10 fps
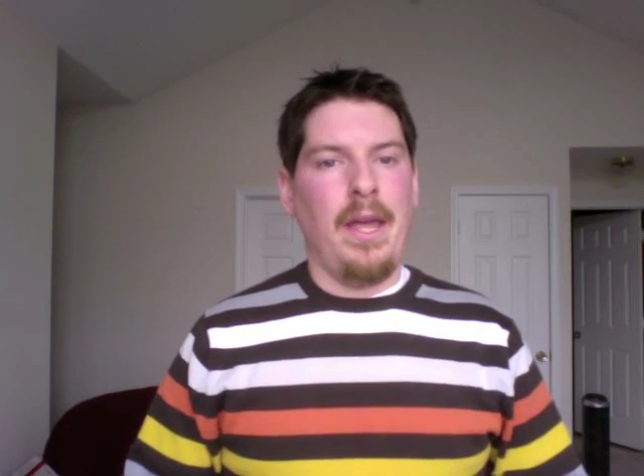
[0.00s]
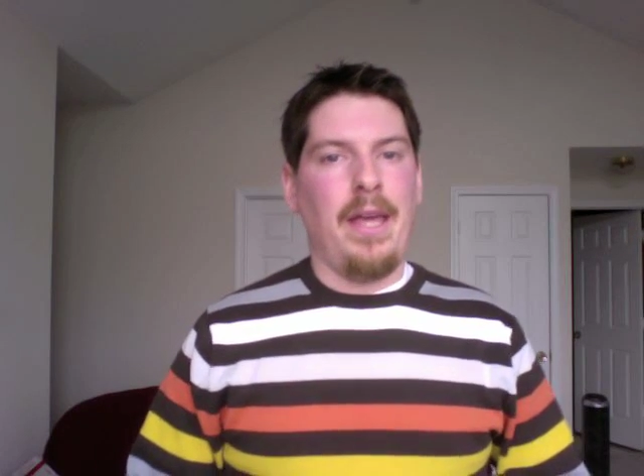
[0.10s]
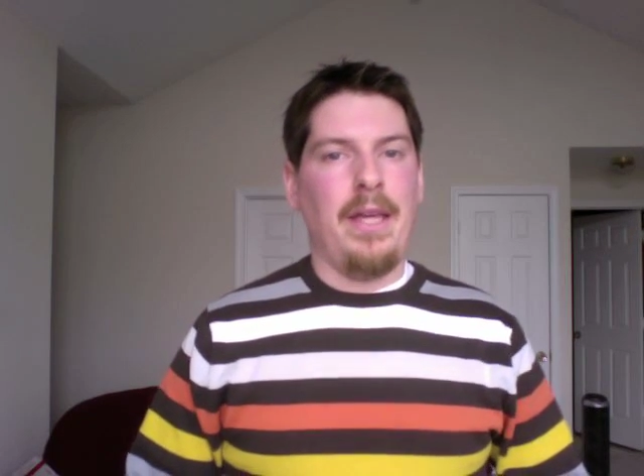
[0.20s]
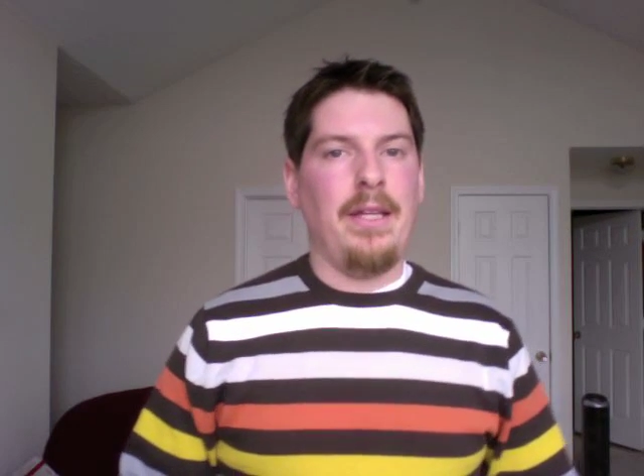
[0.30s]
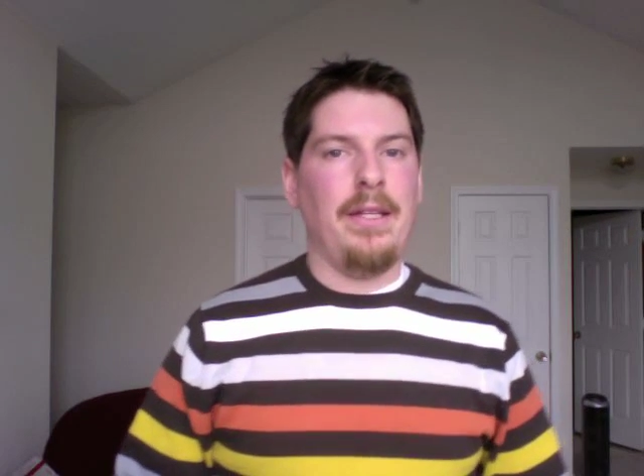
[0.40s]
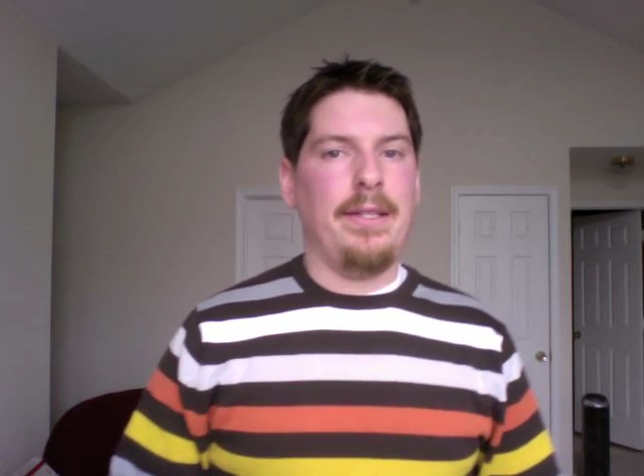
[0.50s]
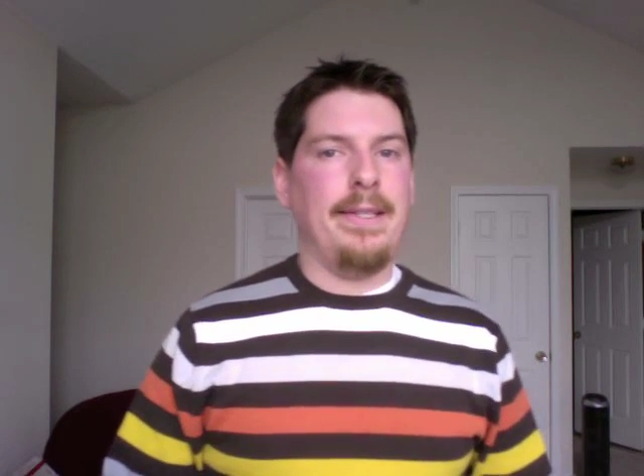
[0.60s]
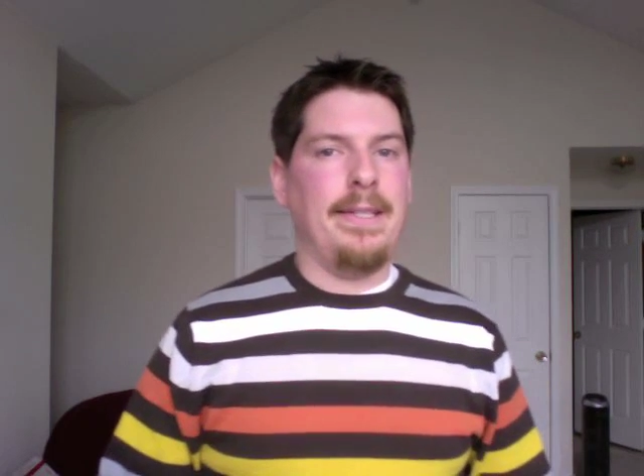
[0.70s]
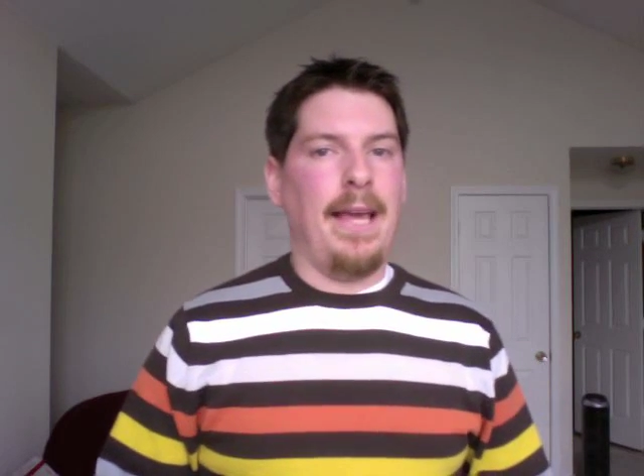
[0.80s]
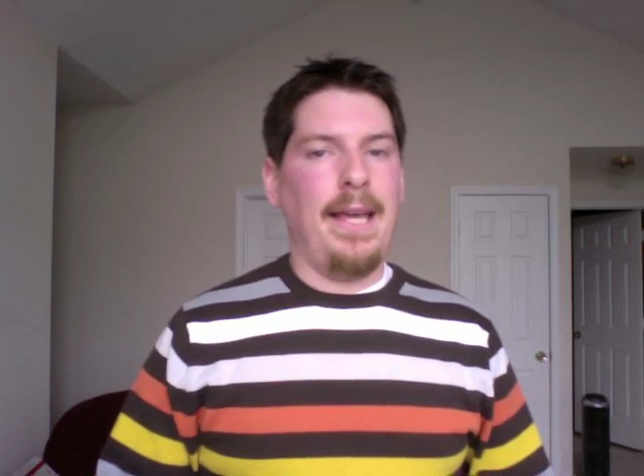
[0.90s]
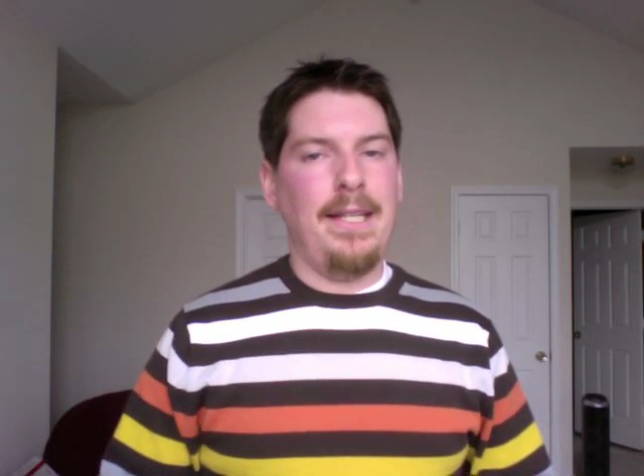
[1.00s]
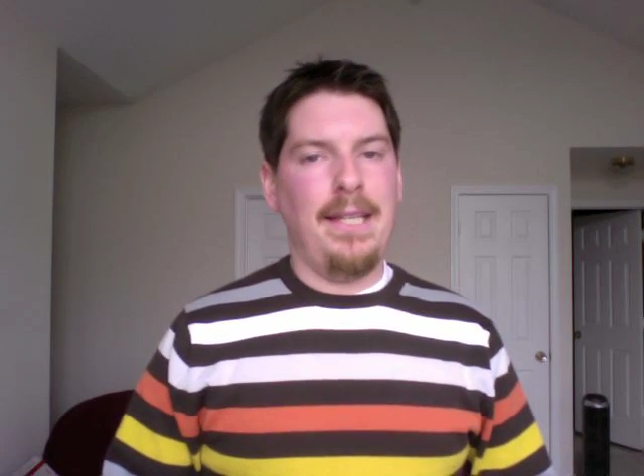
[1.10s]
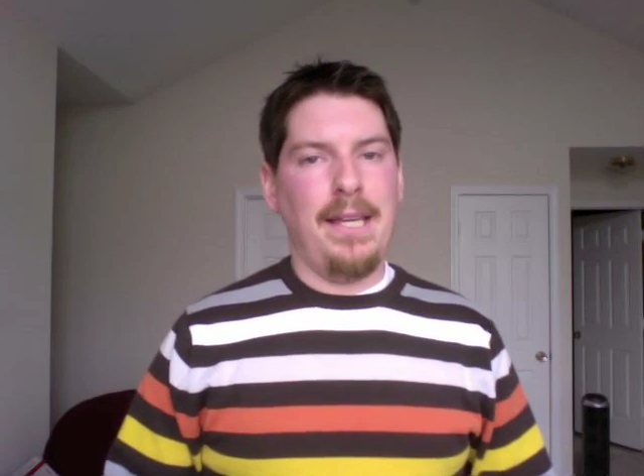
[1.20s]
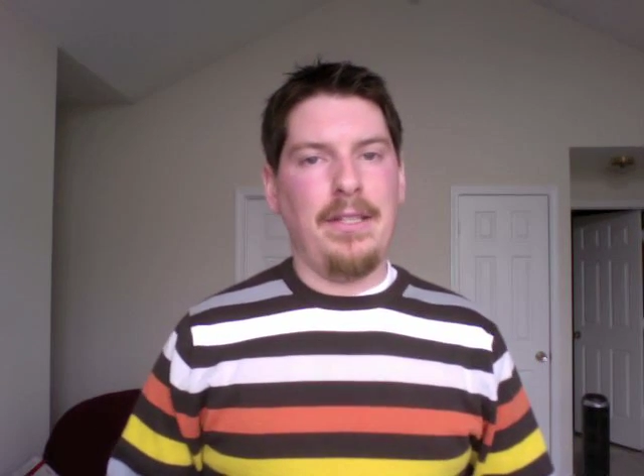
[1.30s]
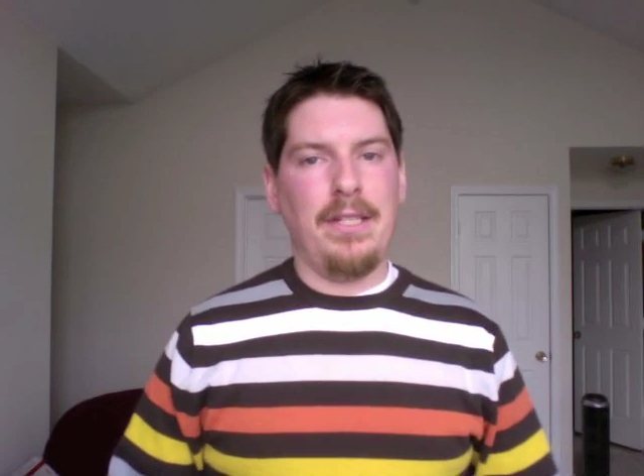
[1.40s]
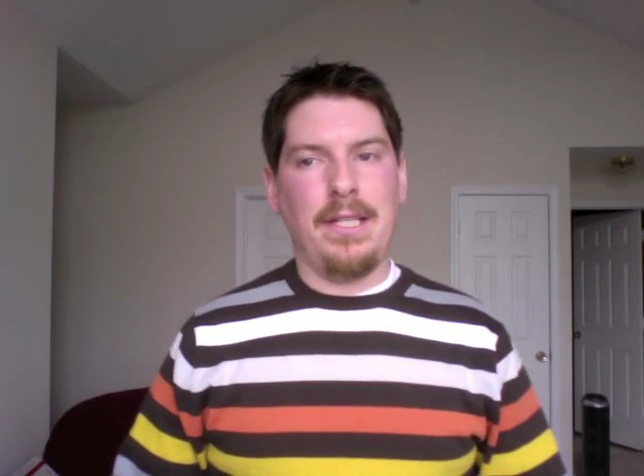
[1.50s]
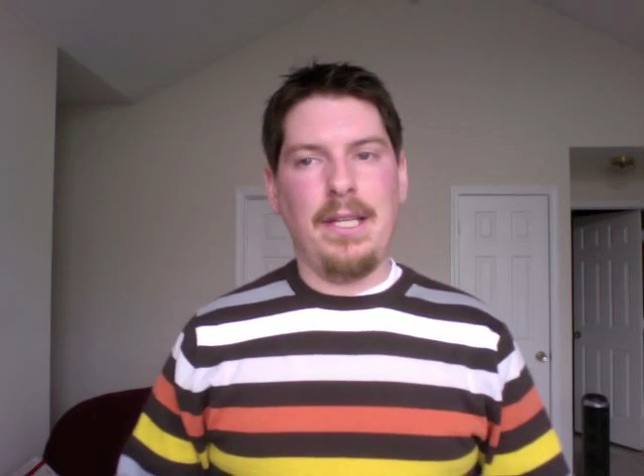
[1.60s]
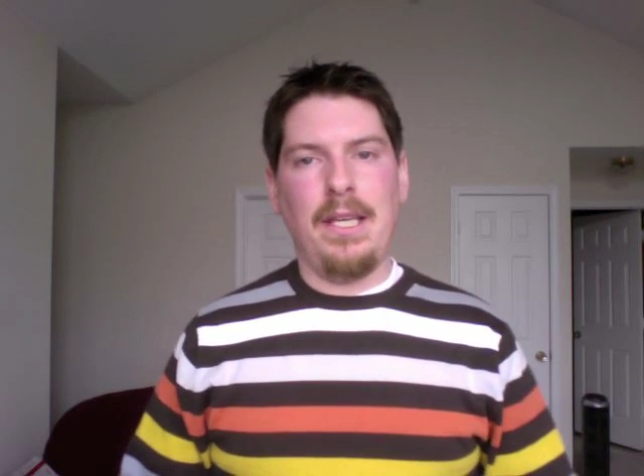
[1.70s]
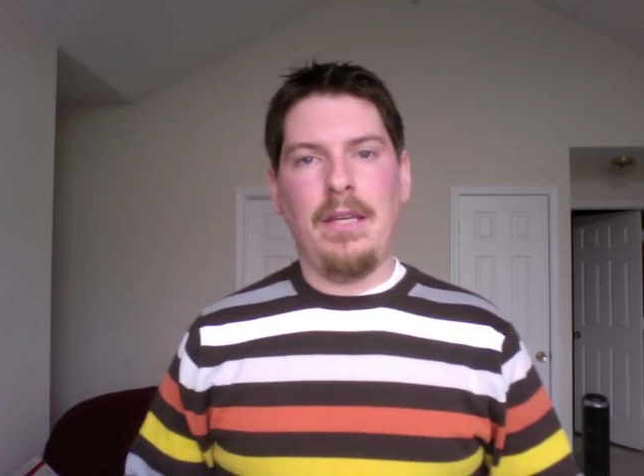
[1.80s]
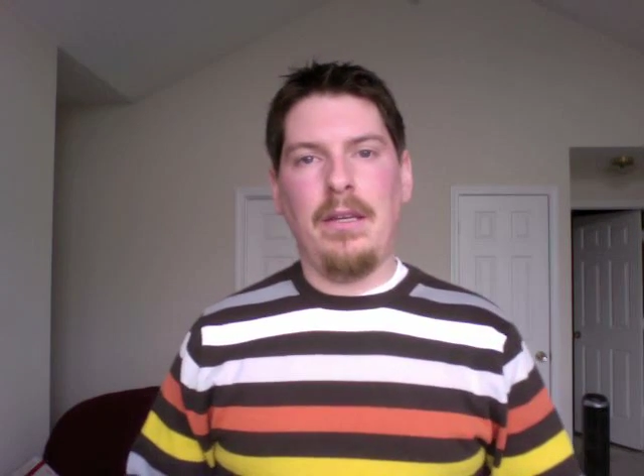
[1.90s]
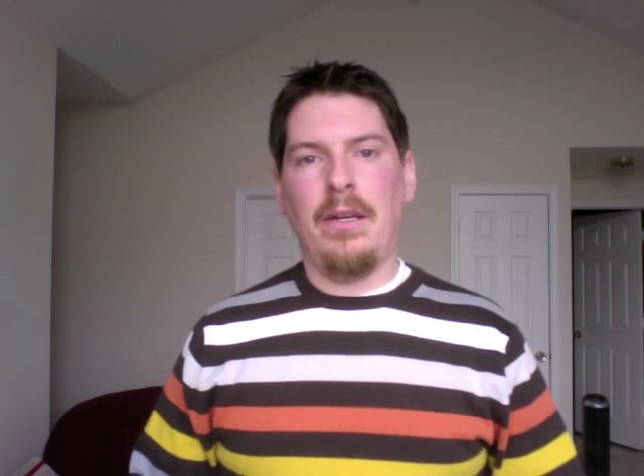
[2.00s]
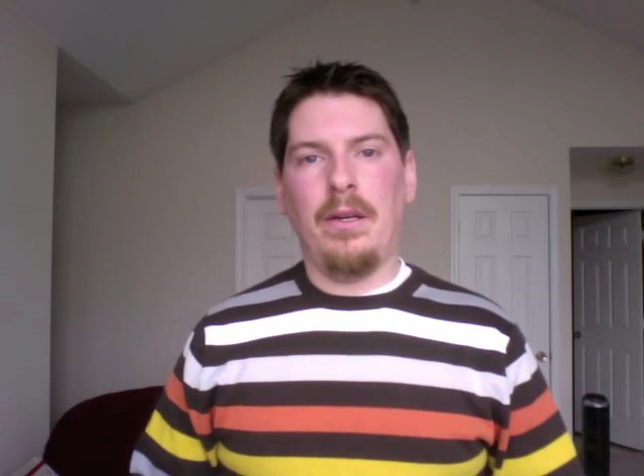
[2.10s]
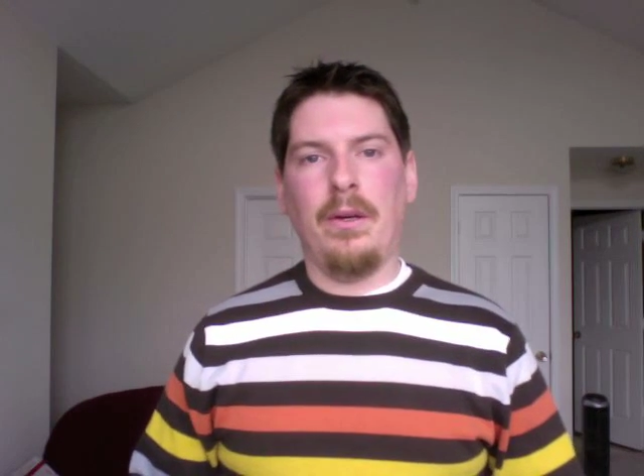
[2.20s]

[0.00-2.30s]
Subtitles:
And ADHD